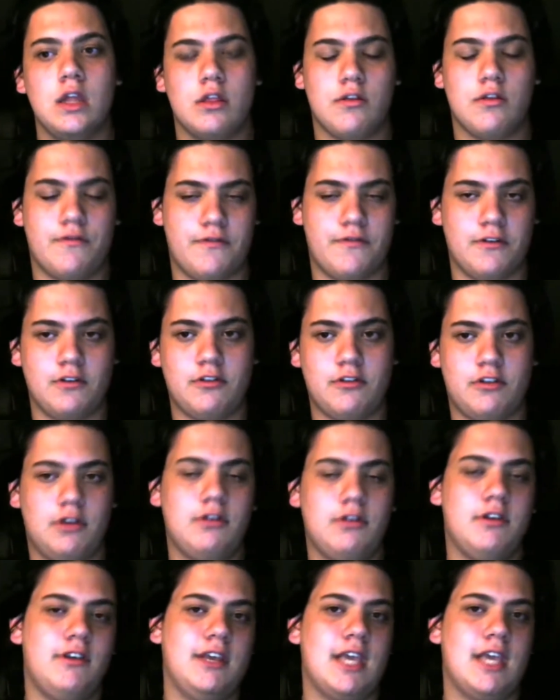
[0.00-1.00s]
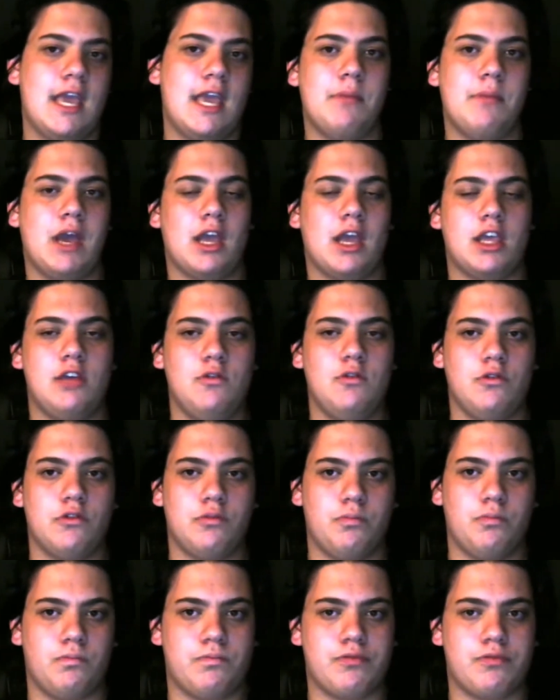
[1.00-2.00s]
first series he came back, he was
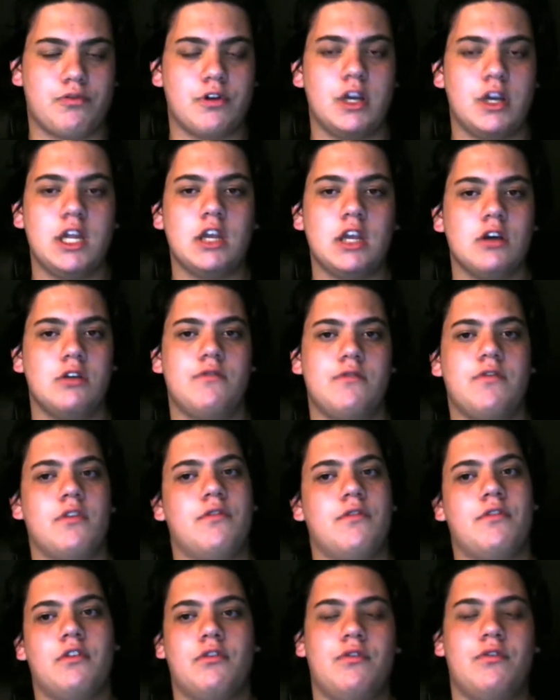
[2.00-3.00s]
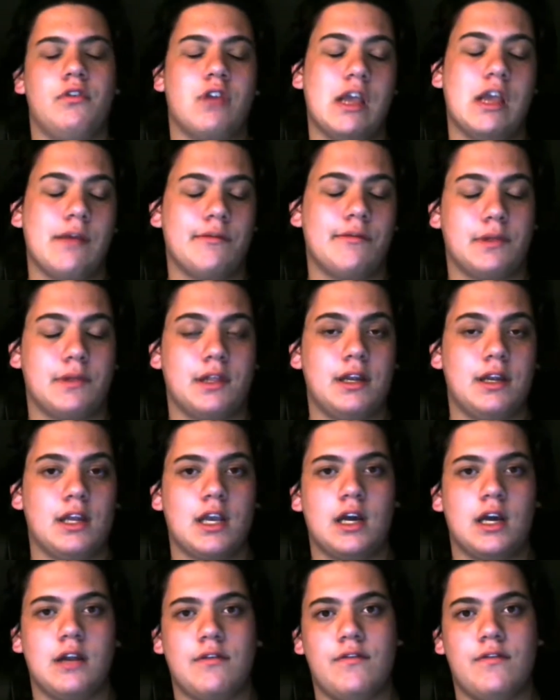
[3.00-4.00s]
pretty good for the first few games, but then he
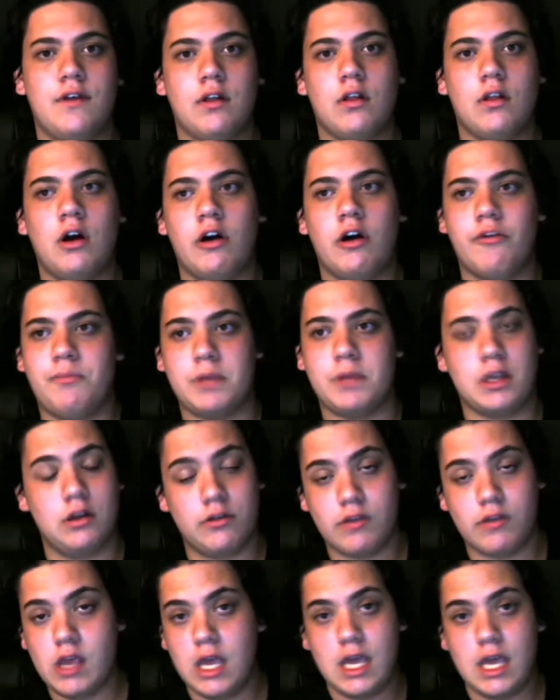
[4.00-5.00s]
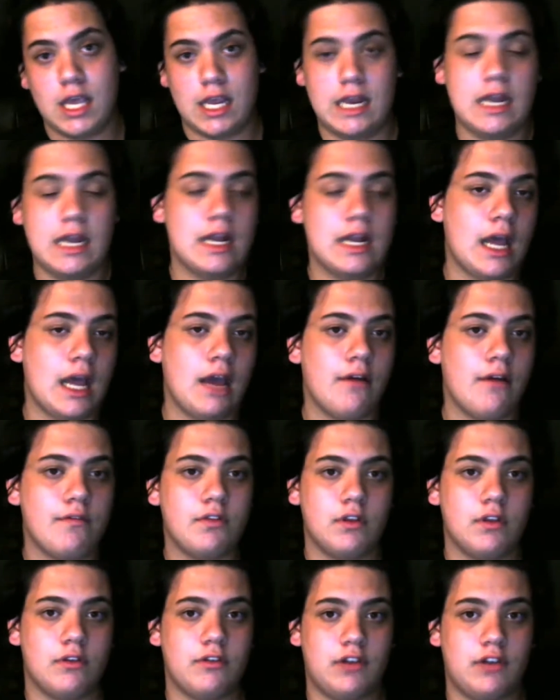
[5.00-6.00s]
kind of fell off because he didn't have
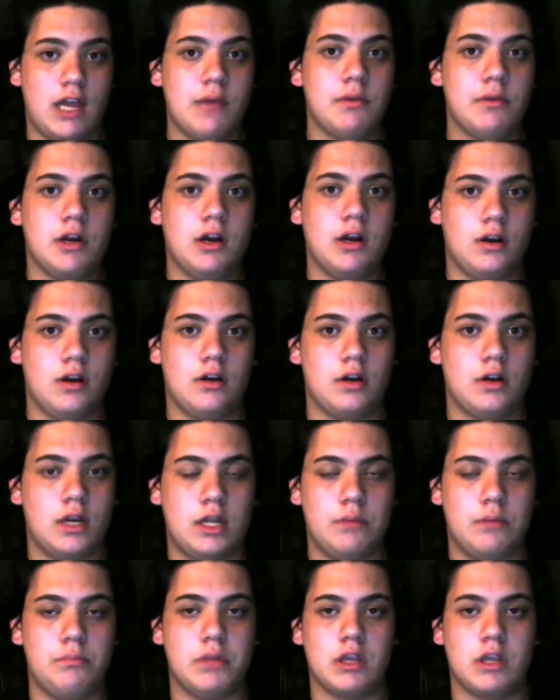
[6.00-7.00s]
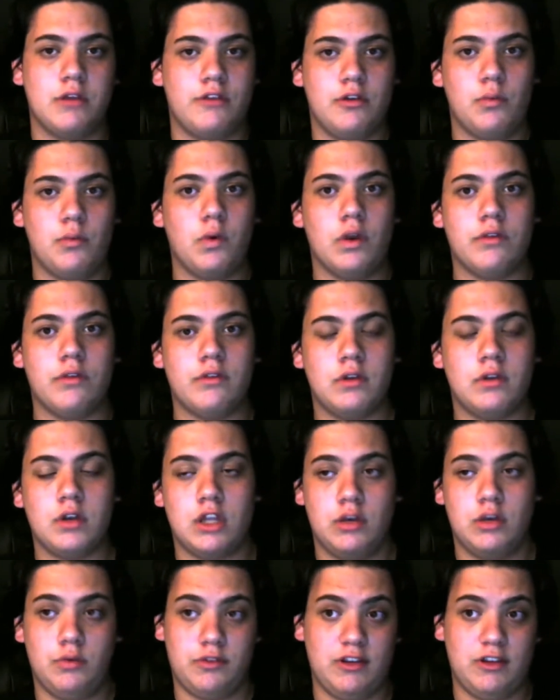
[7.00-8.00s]
the stamina under him because he was
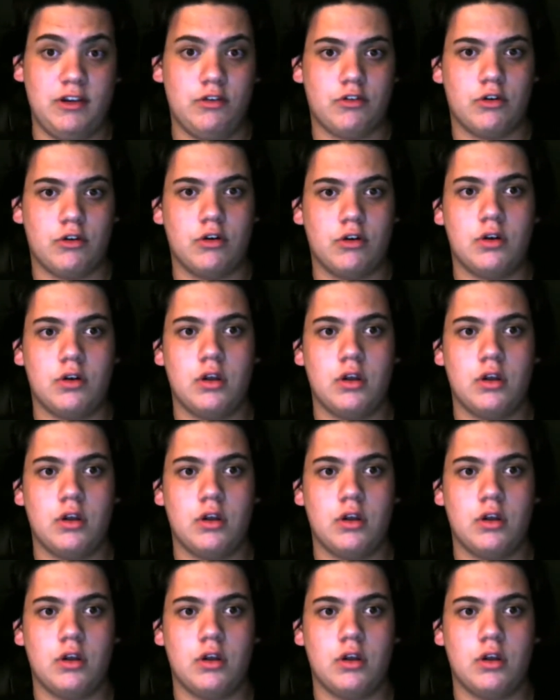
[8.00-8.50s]
injured.